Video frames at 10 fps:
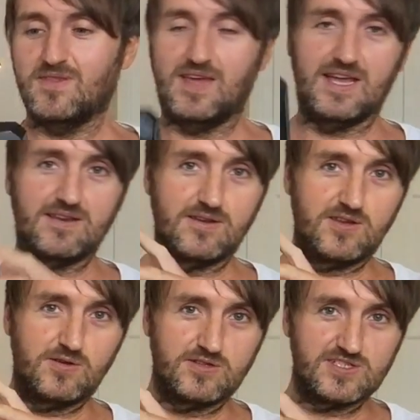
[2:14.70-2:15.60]
then
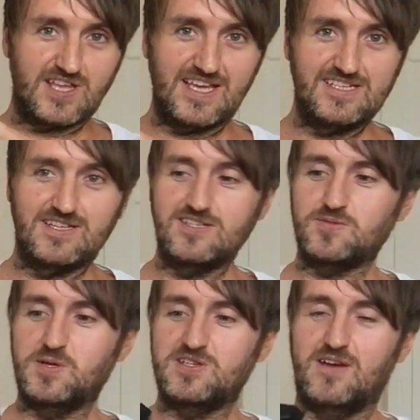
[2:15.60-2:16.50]
you can just easily
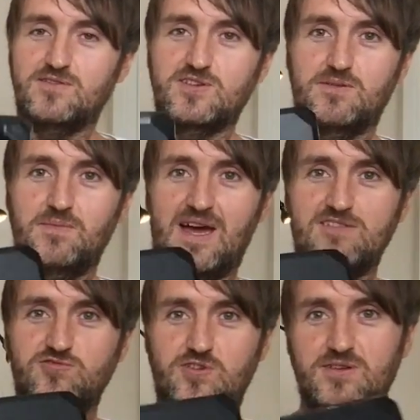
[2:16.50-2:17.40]
switch over to
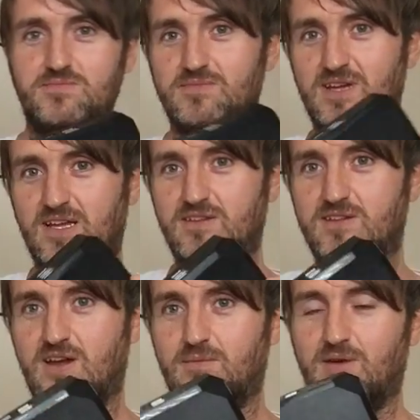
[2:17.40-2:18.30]
Android
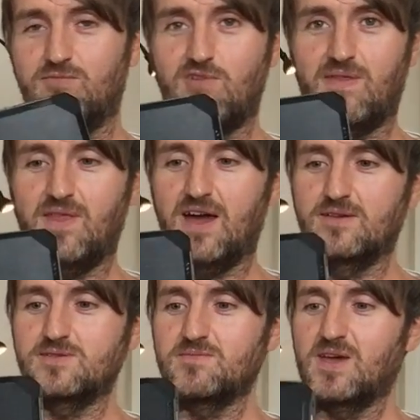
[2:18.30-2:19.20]
and um, and run
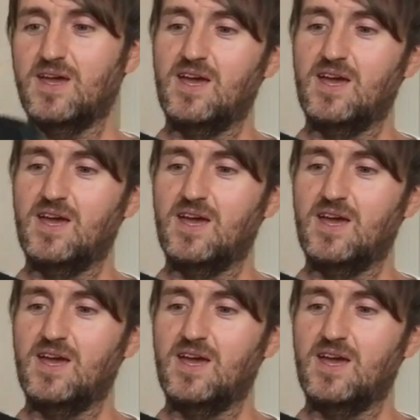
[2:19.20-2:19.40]
those.